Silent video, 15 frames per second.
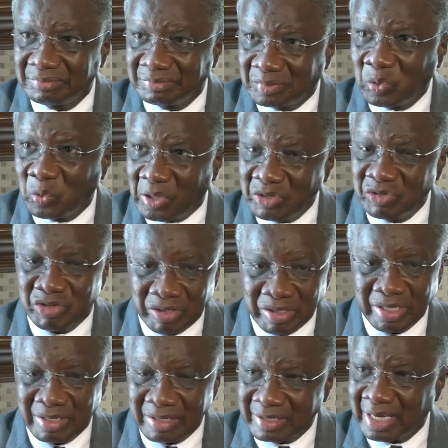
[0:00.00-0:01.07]
200
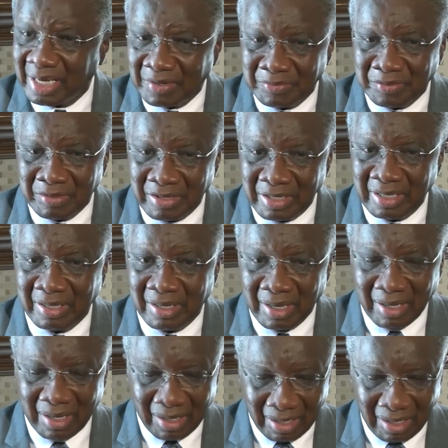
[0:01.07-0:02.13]
years after
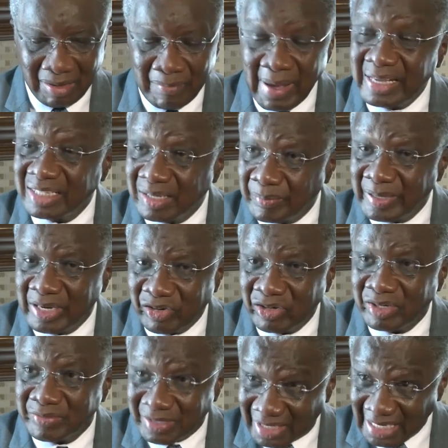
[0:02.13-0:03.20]
the
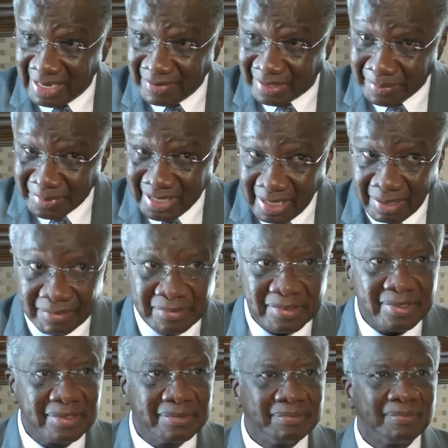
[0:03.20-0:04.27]
emancipation of slaves
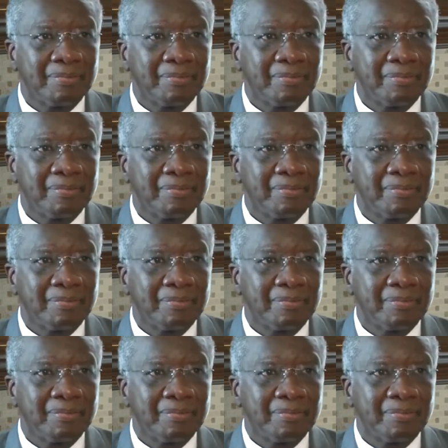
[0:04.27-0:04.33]
themselves,